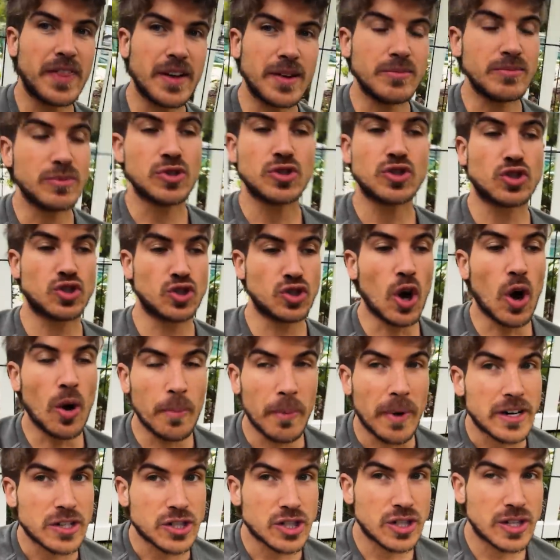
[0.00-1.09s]
them so
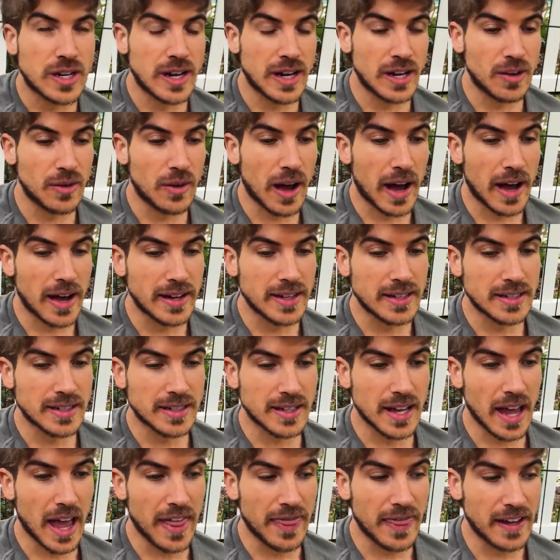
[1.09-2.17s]
much today, you guys,
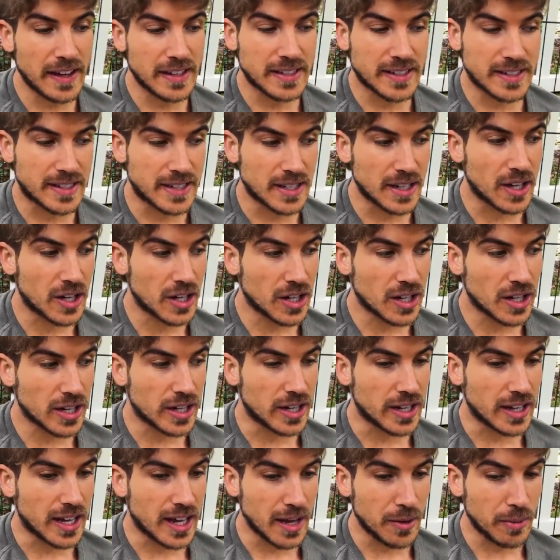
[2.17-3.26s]
and they still
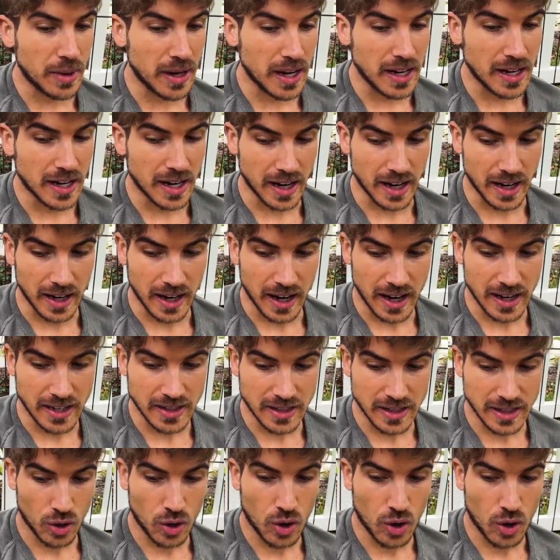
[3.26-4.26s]
keep eating. It's